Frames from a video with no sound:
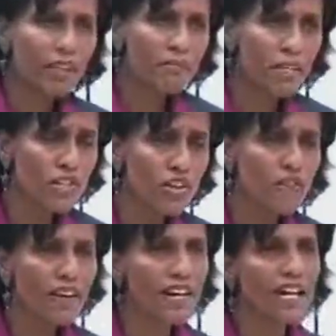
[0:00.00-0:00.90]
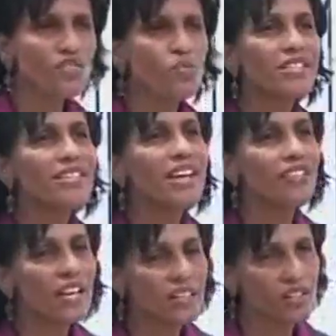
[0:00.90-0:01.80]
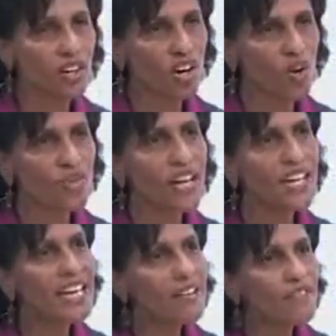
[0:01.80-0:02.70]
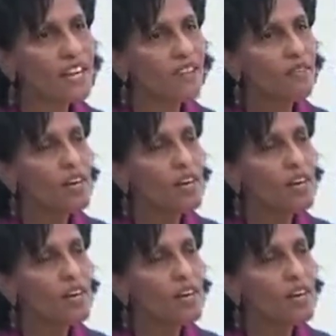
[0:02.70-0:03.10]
Ministry of Finance will take that into account, and if they are